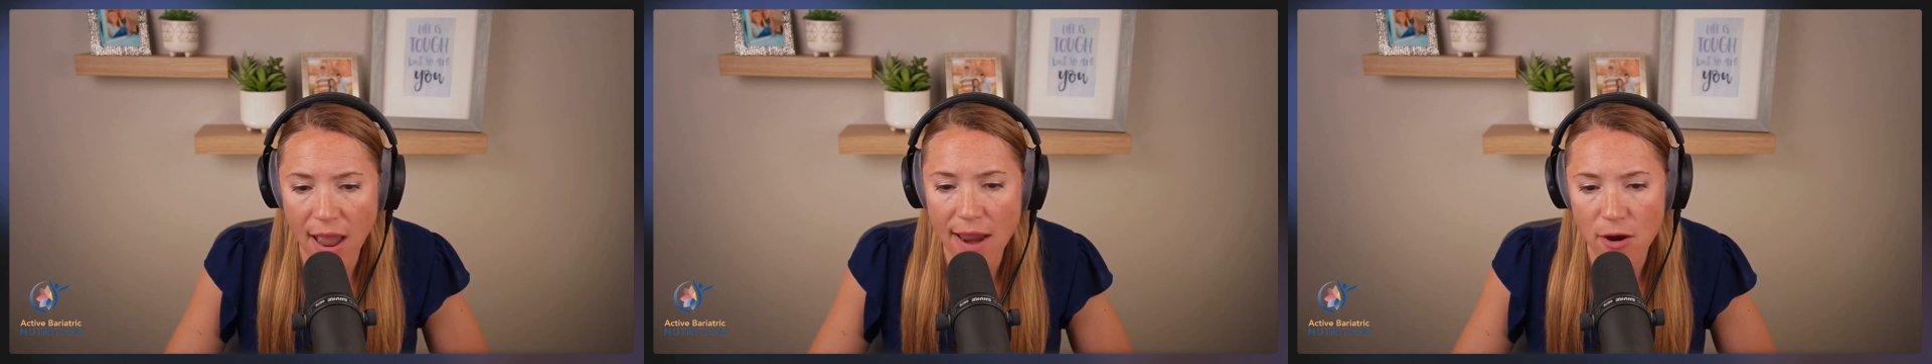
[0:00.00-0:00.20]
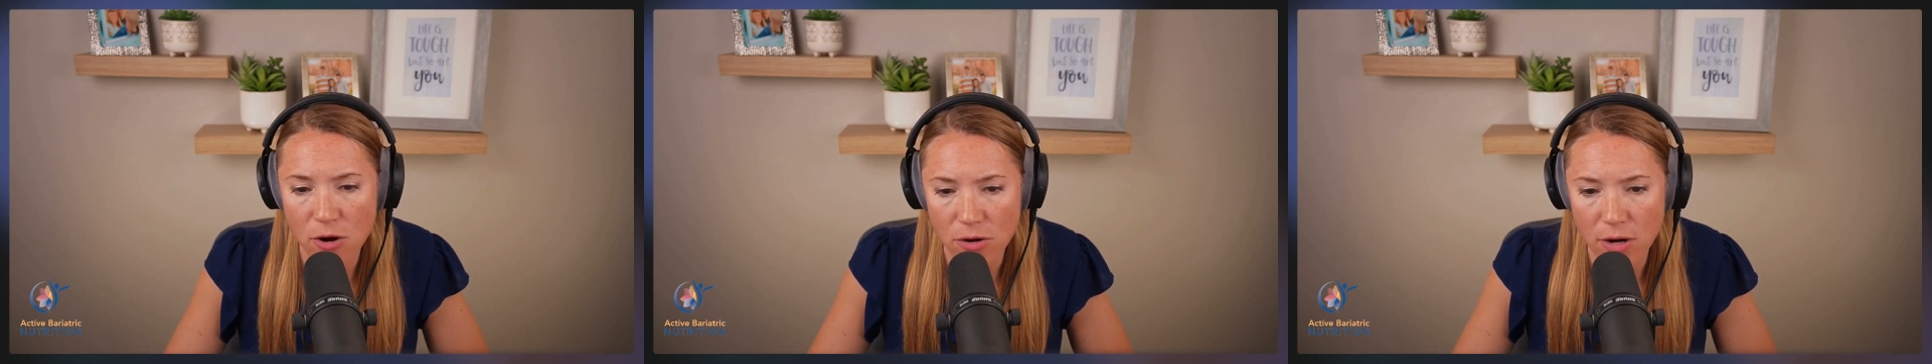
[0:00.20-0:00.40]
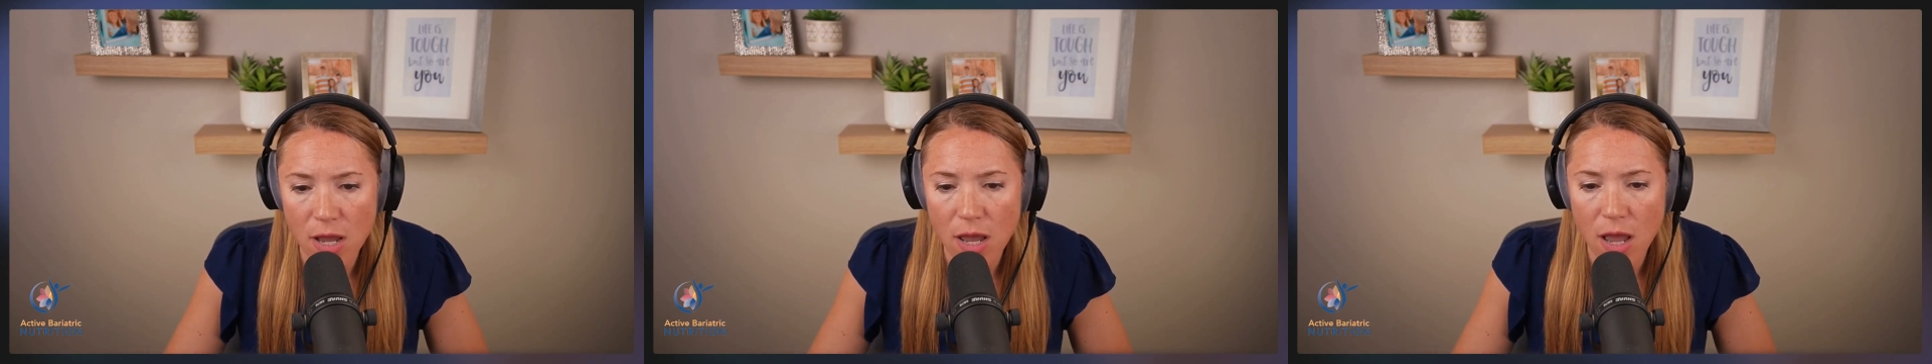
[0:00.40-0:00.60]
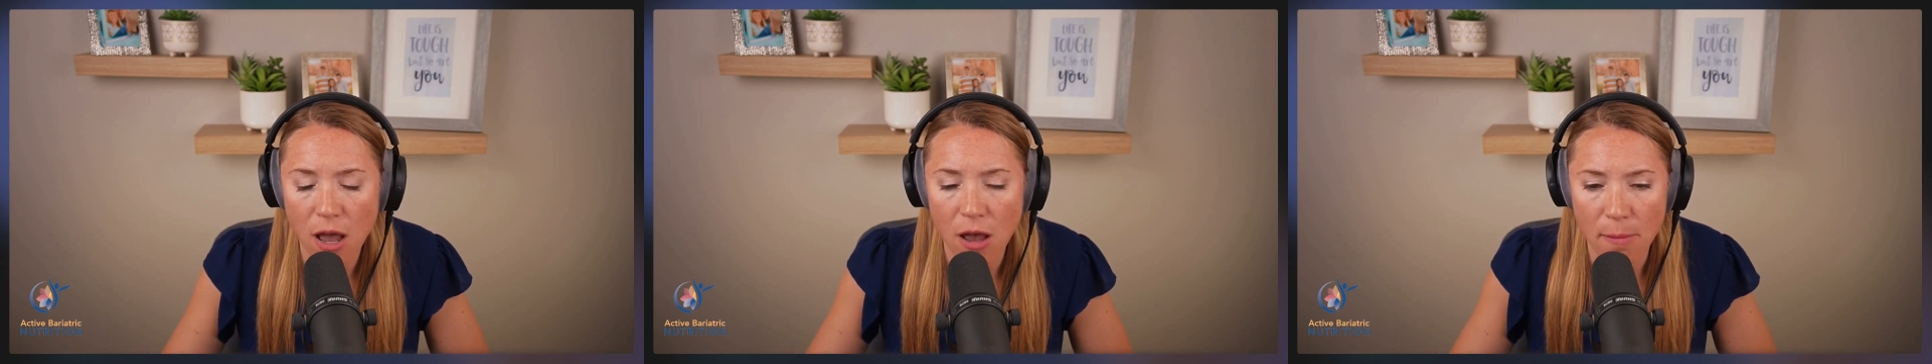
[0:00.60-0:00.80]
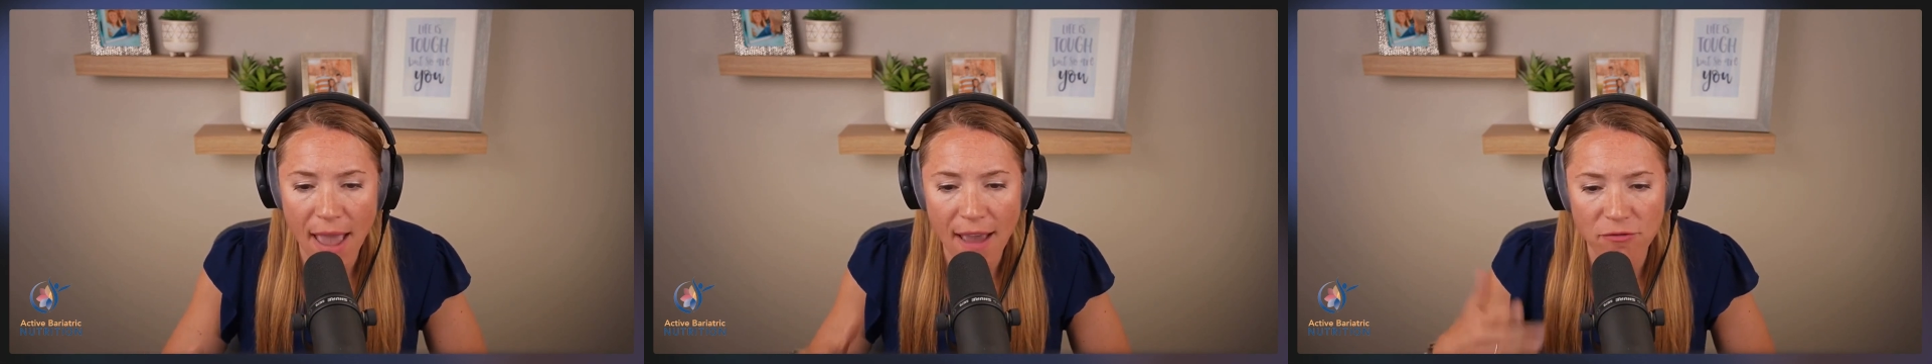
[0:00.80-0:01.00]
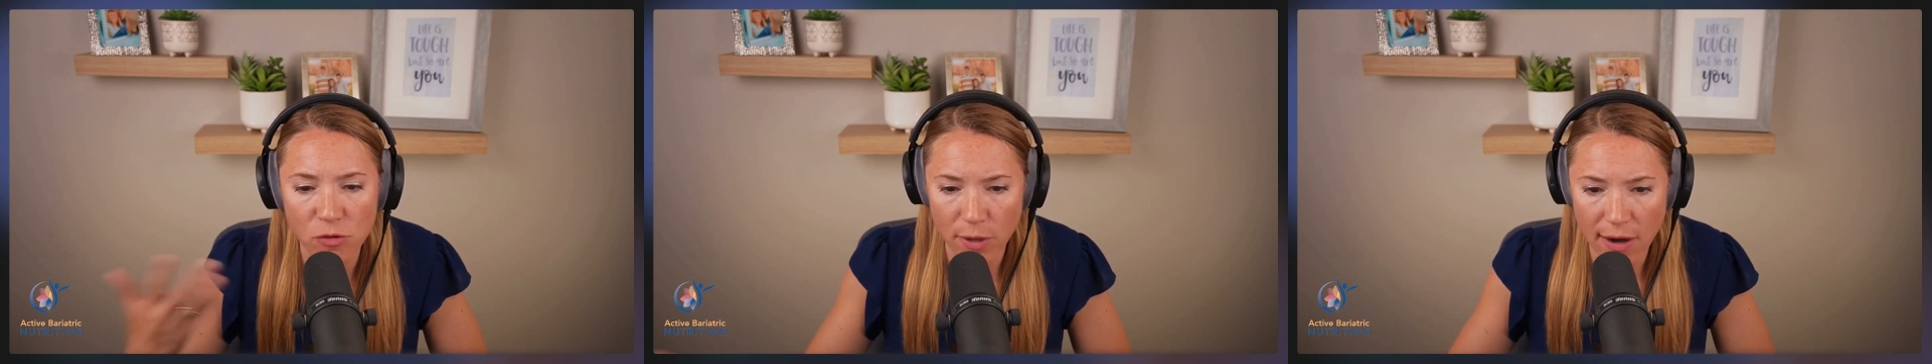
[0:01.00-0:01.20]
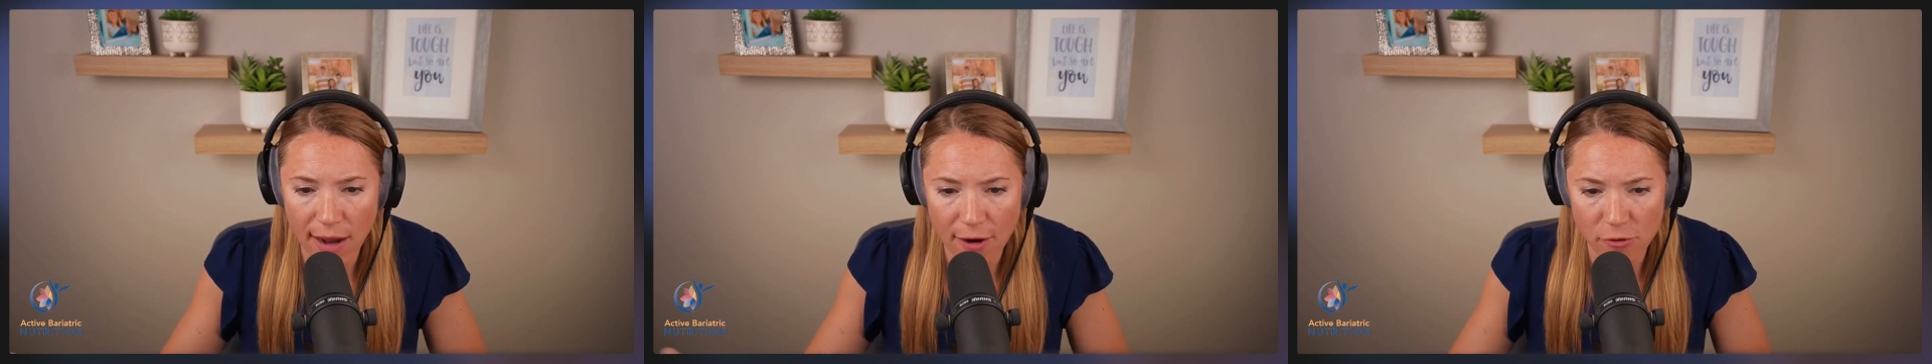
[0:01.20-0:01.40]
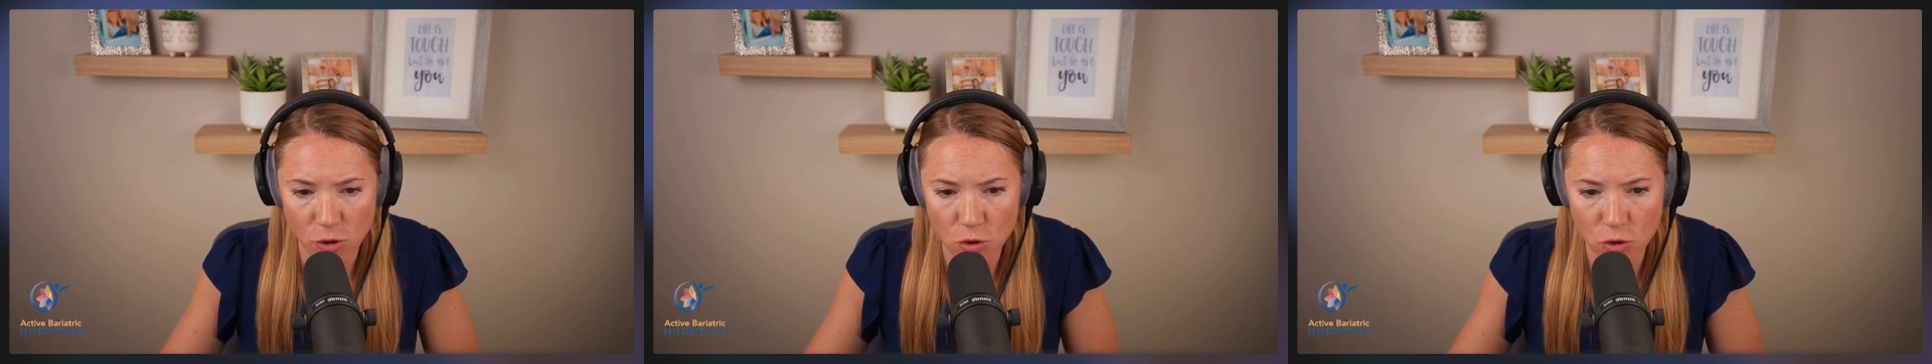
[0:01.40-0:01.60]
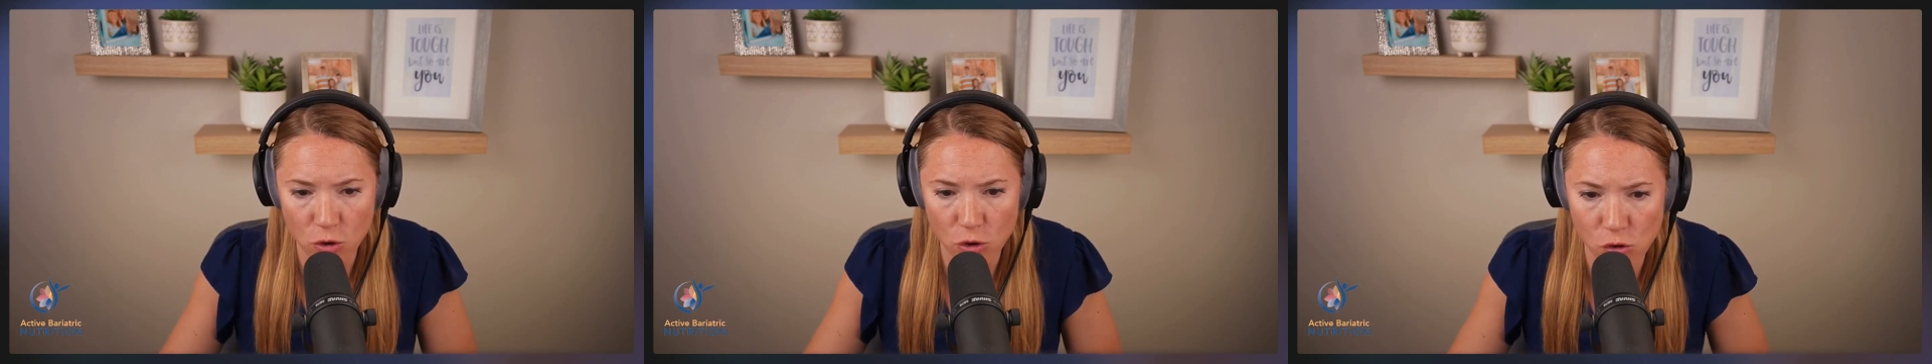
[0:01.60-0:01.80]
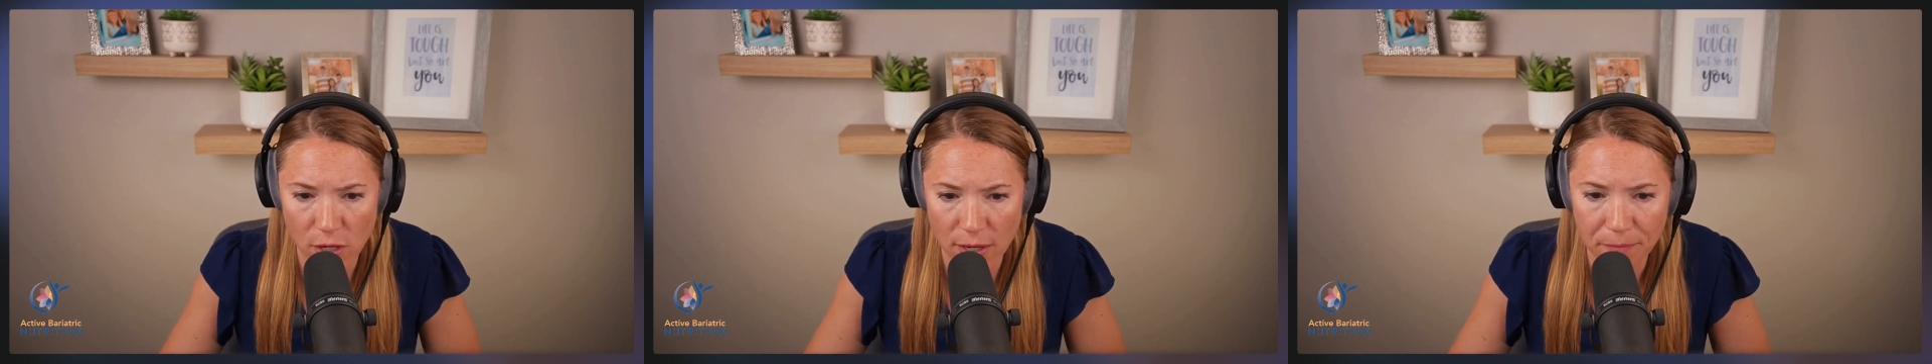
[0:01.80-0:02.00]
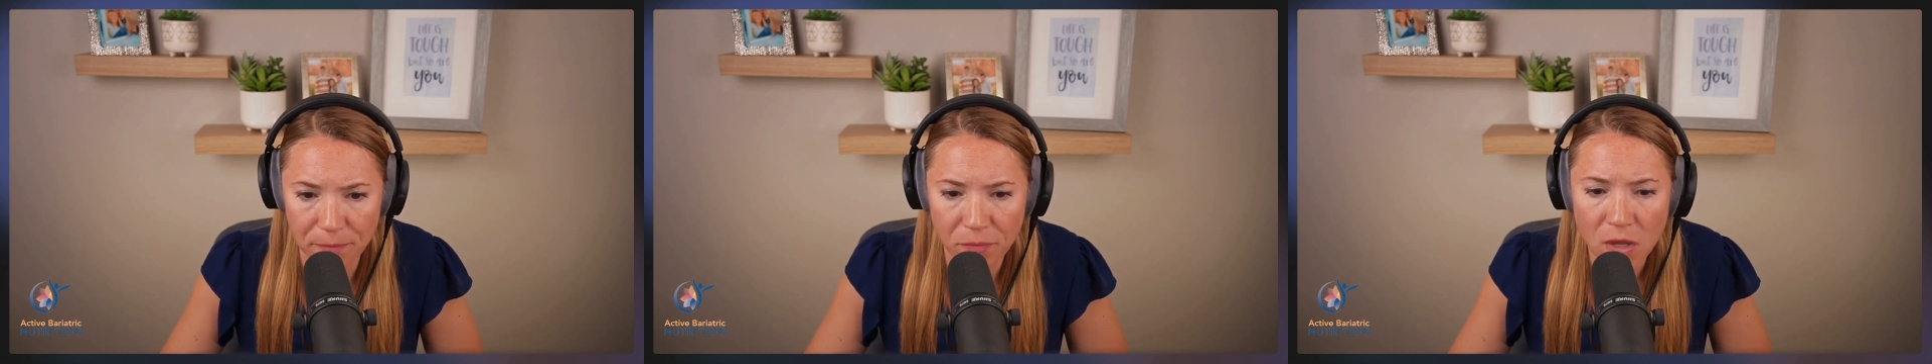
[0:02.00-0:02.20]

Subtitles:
iron after bariatric surgery.